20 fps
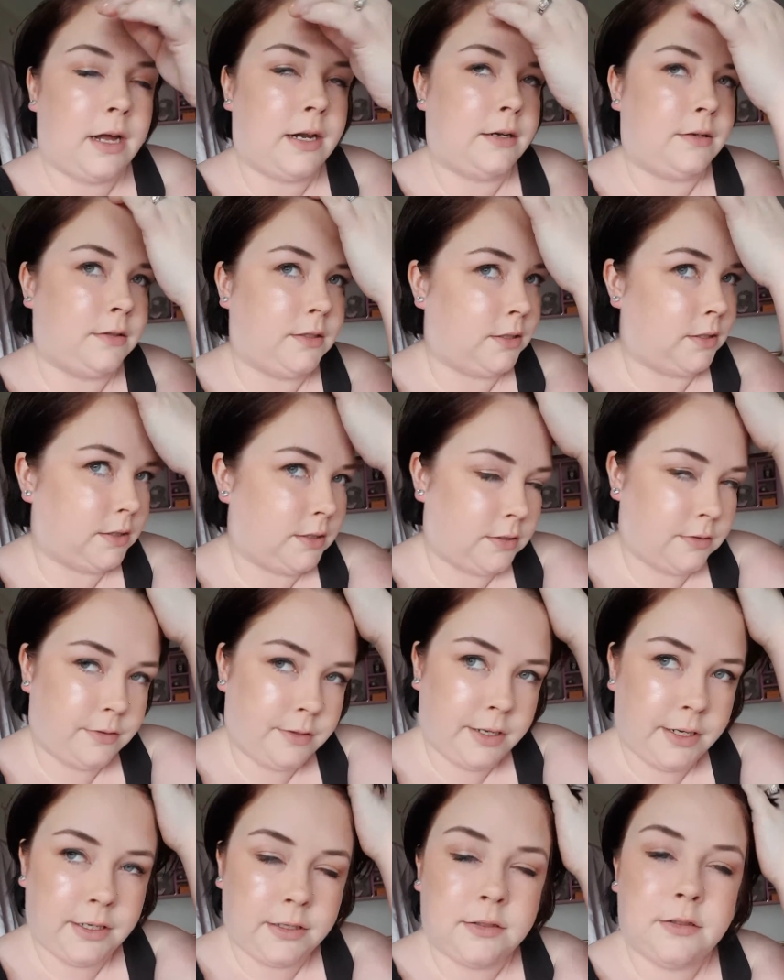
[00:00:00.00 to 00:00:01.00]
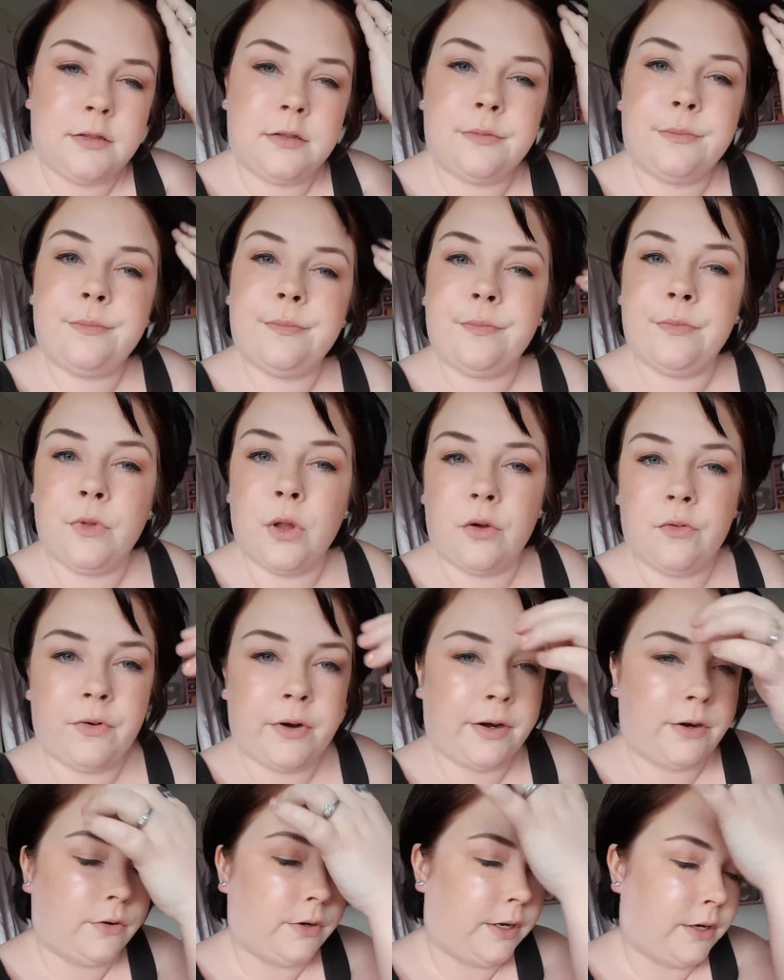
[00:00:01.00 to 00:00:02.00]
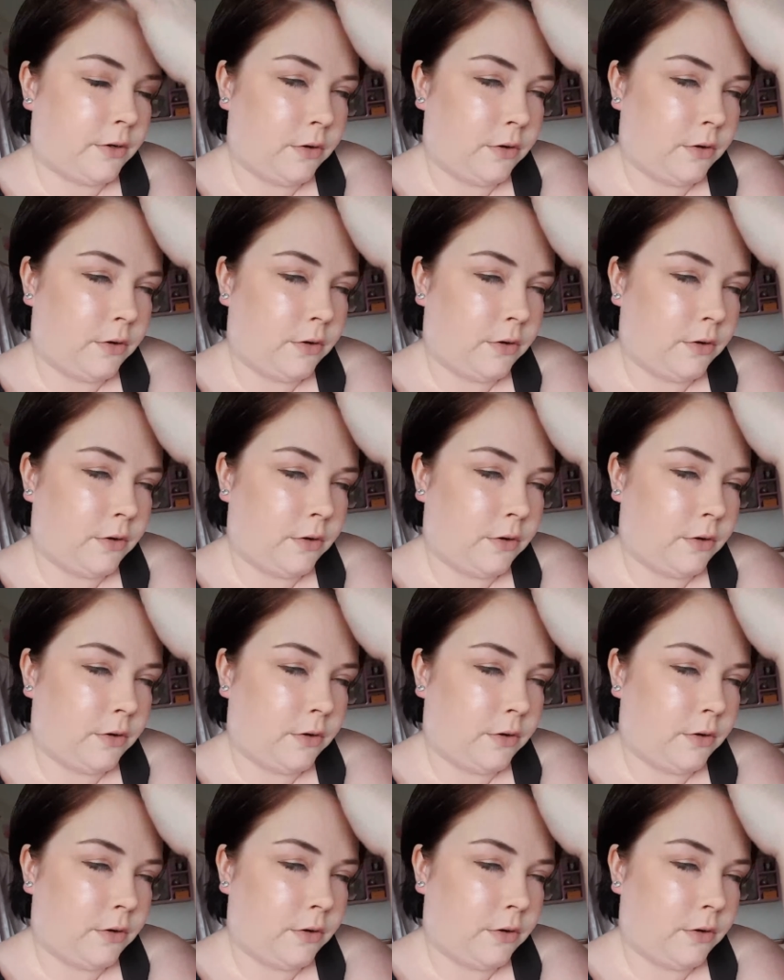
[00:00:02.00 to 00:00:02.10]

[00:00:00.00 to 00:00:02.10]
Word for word: and it's not very good.